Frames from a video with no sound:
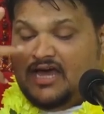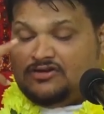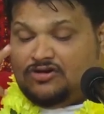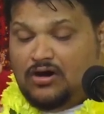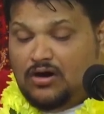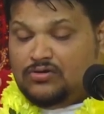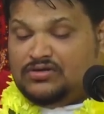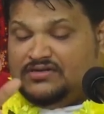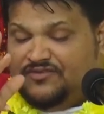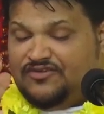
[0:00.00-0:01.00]
and Gaud,
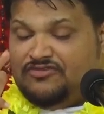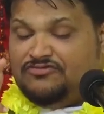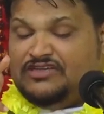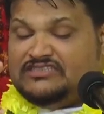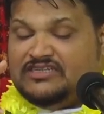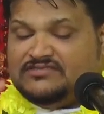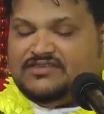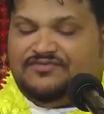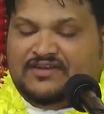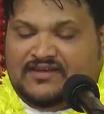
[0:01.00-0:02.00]
different
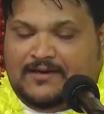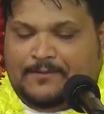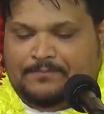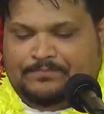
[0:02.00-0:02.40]
regions of India.